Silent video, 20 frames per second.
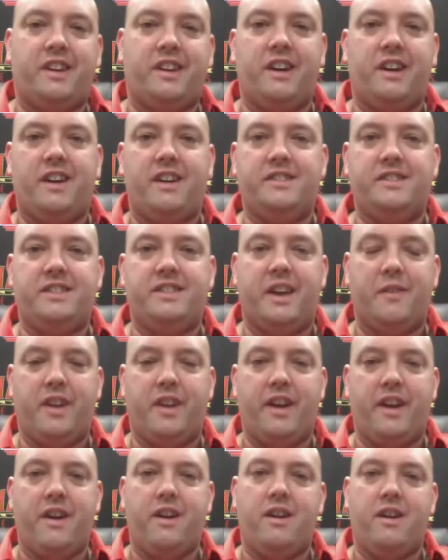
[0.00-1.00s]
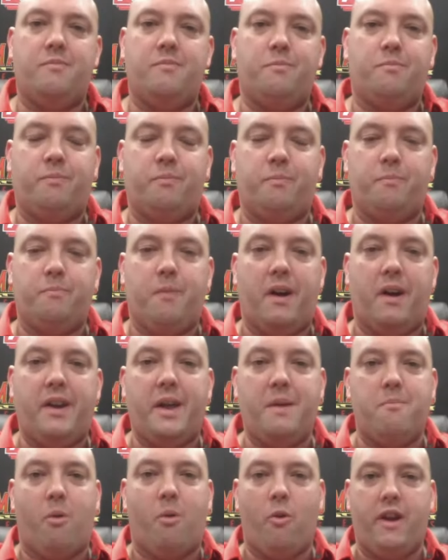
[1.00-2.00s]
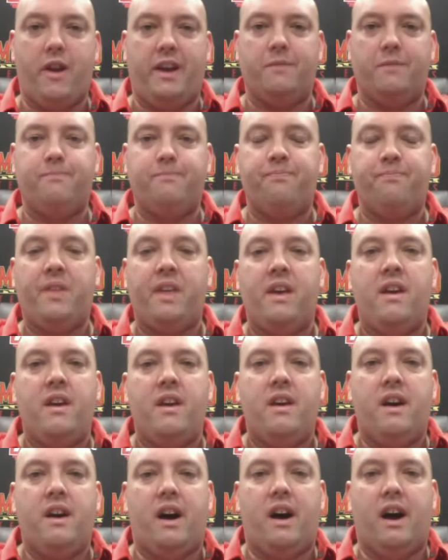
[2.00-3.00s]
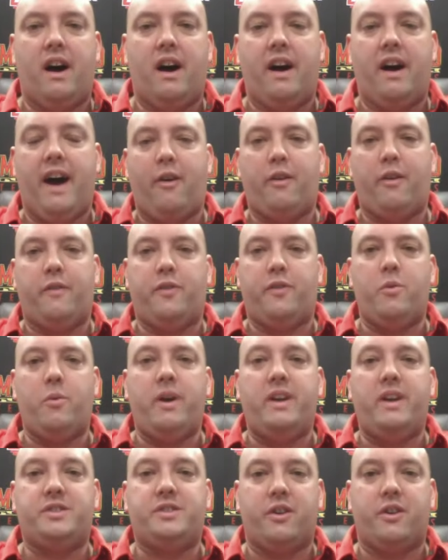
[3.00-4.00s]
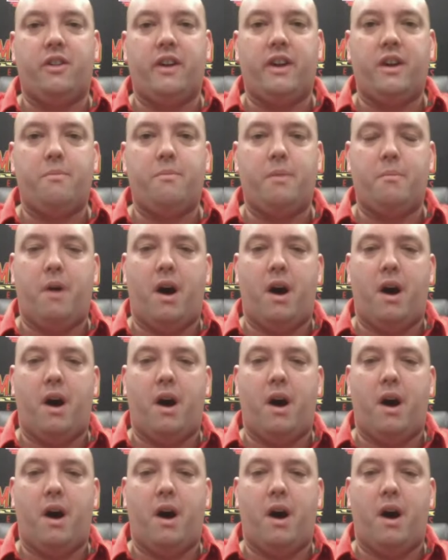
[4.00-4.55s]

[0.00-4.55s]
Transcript: uh, David Aird, Monday morning, uh, out a few weeks early, but